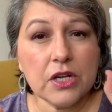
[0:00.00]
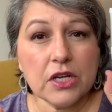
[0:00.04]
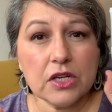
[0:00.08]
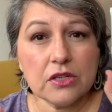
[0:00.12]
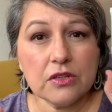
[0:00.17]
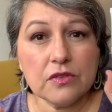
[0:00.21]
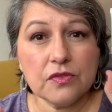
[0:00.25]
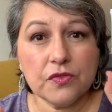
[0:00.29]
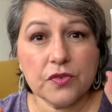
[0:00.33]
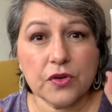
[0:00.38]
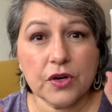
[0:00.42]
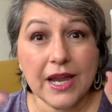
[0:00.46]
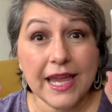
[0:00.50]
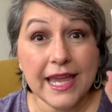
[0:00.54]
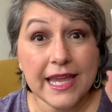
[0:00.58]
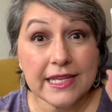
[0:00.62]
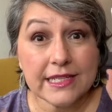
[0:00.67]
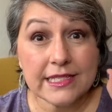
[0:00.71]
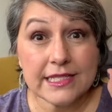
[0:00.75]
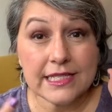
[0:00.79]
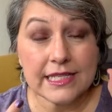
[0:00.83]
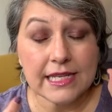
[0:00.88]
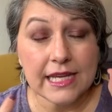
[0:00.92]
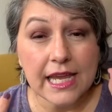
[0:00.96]
for
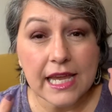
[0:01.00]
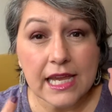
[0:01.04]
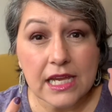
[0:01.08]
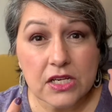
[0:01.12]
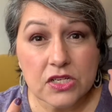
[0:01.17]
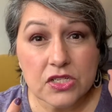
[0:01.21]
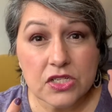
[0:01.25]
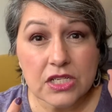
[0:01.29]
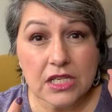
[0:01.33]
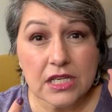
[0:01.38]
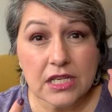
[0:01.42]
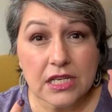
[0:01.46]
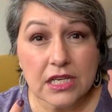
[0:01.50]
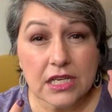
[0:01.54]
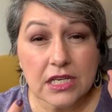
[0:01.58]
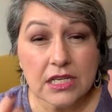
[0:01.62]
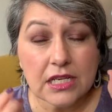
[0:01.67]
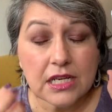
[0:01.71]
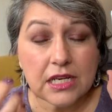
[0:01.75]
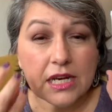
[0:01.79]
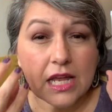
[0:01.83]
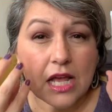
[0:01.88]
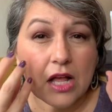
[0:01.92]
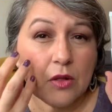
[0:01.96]
anti-aging
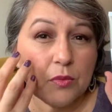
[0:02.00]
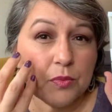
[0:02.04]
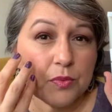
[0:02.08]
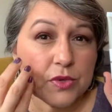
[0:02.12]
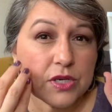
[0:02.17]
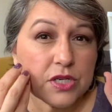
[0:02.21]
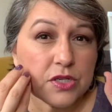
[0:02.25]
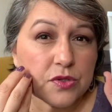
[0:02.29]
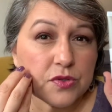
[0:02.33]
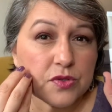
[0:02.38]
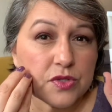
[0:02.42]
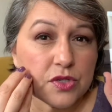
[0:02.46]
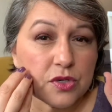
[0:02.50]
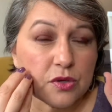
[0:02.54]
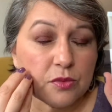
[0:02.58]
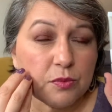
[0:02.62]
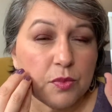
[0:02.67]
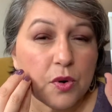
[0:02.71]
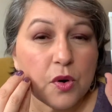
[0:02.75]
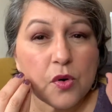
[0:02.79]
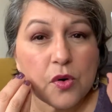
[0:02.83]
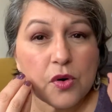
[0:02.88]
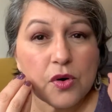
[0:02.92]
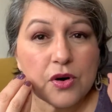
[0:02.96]
and help reduce your
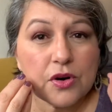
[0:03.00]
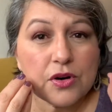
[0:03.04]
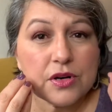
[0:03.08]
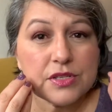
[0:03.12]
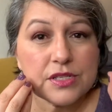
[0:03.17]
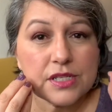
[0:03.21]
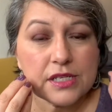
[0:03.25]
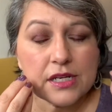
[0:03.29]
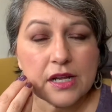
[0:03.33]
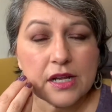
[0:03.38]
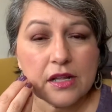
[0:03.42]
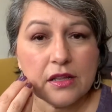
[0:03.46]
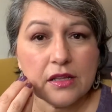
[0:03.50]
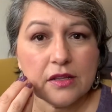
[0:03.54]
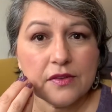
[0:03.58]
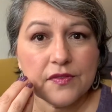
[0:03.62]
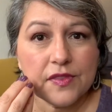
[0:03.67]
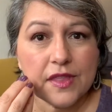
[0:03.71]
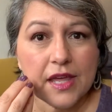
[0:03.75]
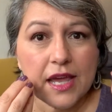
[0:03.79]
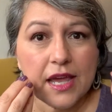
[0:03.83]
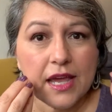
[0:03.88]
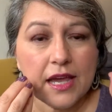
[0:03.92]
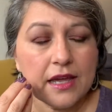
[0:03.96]
pores and all of
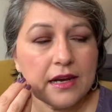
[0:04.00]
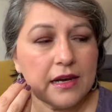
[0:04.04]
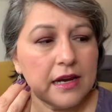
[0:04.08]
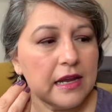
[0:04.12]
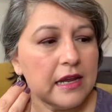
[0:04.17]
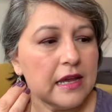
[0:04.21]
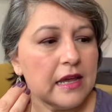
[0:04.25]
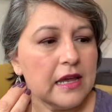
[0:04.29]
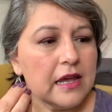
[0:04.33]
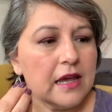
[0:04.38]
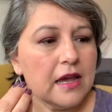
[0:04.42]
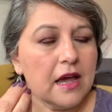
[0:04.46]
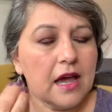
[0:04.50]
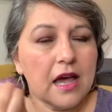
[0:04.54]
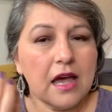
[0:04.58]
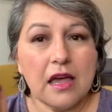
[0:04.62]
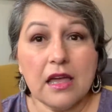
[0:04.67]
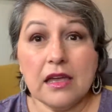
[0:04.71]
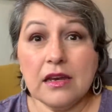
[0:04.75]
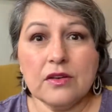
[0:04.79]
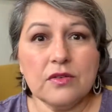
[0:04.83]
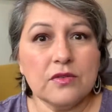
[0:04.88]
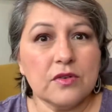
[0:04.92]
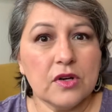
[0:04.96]
that. I
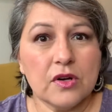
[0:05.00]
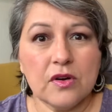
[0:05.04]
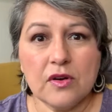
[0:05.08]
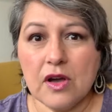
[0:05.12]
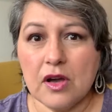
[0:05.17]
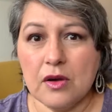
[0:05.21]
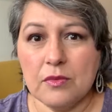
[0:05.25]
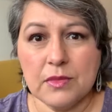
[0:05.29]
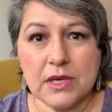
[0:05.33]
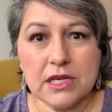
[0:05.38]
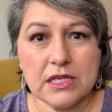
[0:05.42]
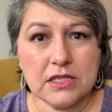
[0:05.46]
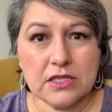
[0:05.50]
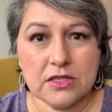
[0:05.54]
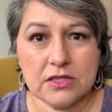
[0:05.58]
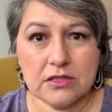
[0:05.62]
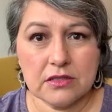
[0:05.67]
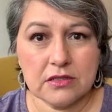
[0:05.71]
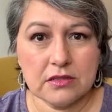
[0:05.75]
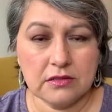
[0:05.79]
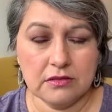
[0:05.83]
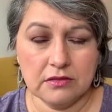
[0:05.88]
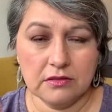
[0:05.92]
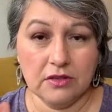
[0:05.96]
don't know how
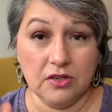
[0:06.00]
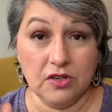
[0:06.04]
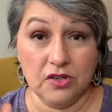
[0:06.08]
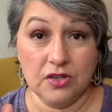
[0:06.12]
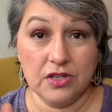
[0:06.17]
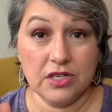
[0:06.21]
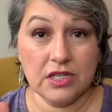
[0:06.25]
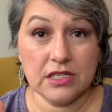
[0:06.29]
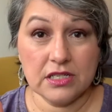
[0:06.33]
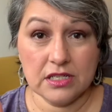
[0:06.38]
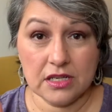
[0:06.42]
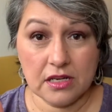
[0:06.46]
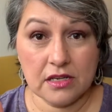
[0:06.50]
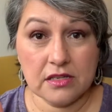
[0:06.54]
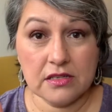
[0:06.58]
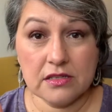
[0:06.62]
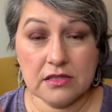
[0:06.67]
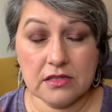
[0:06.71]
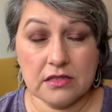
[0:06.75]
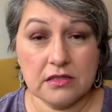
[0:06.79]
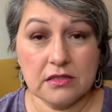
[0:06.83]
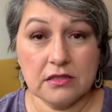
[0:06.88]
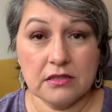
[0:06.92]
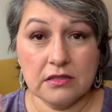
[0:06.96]
much good it
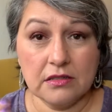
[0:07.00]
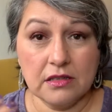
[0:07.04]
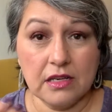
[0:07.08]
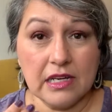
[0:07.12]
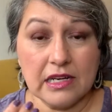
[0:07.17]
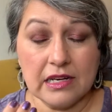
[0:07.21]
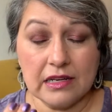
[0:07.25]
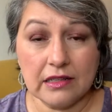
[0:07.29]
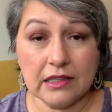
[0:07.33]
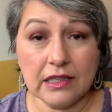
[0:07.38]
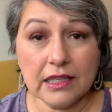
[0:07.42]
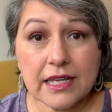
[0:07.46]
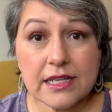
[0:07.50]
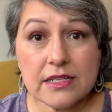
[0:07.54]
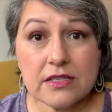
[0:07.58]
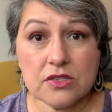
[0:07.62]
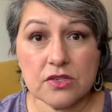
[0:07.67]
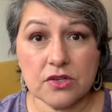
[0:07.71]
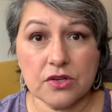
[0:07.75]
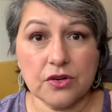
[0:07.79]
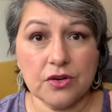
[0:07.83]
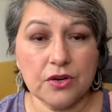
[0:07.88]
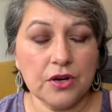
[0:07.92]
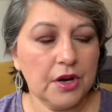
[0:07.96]
does in a
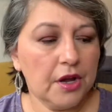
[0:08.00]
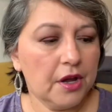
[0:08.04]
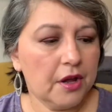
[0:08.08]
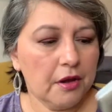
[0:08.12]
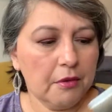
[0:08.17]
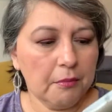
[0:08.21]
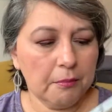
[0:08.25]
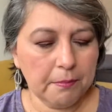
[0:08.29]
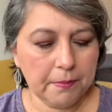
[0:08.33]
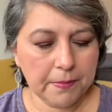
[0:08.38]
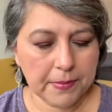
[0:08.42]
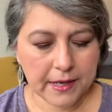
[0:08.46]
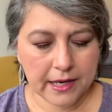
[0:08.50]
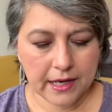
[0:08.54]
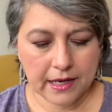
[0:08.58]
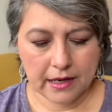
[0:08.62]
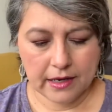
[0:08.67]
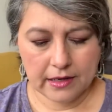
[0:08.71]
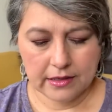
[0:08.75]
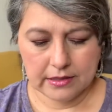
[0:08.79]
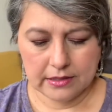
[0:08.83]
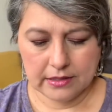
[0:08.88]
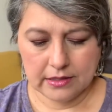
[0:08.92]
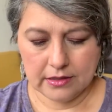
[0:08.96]
cleanser,
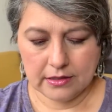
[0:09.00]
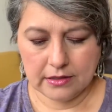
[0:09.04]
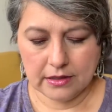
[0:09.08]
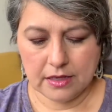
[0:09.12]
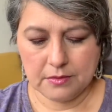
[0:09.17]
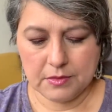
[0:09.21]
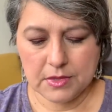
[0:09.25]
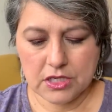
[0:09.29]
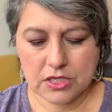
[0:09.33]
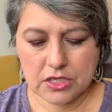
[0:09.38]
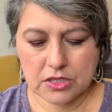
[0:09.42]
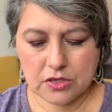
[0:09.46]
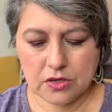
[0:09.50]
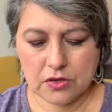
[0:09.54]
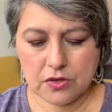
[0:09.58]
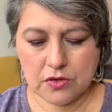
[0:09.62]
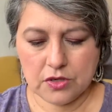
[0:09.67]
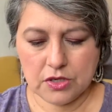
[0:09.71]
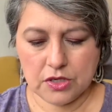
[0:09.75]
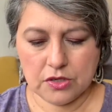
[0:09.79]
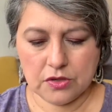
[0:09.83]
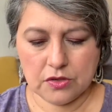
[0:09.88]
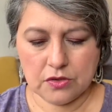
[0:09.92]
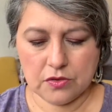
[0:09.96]
but let me show
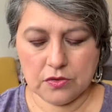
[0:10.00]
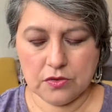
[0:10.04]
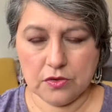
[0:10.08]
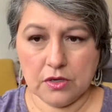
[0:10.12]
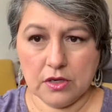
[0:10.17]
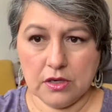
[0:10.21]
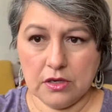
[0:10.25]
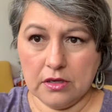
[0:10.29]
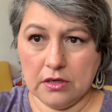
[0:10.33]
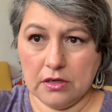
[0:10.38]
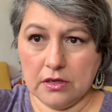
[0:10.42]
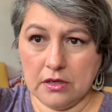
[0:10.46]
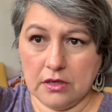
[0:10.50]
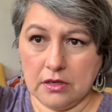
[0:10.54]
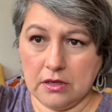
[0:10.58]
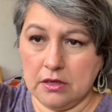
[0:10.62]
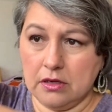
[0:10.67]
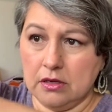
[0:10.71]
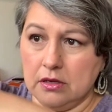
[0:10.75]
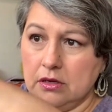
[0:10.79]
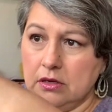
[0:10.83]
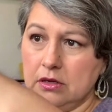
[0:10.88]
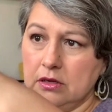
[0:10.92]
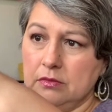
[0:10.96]
you.
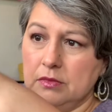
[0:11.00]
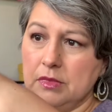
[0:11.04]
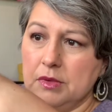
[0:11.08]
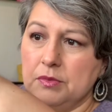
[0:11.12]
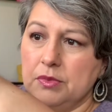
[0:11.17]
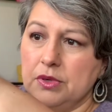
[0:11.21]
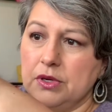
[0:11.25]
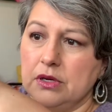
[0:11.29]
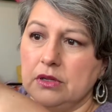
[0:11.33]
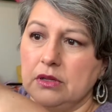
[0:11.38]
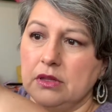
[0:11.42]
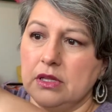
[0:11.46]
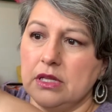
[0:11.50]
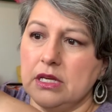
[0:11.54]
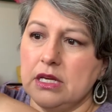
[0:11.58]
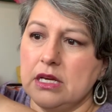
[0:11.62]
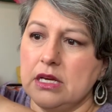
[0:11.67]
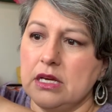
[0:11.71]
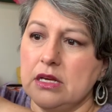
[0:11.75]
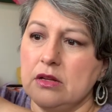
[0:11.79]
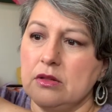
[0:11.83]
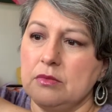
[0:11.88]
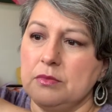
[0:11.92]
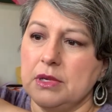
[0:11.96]
Let me put a
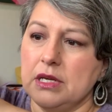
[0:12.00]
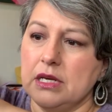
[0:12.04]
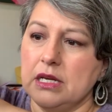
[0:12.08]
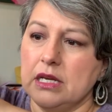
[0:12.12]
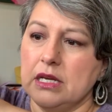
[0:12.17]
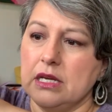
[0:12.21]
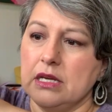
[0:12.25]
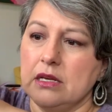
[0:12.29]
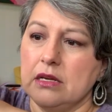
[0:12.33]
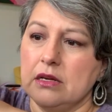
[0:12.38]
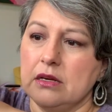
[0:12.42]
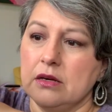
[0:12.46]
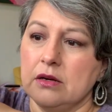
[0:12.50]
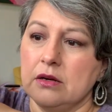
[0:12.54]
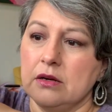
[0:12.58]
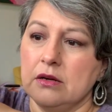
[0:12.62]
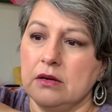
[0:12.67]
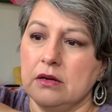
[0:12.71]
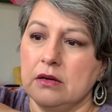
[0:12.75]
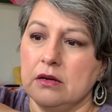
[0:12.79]
little bit here.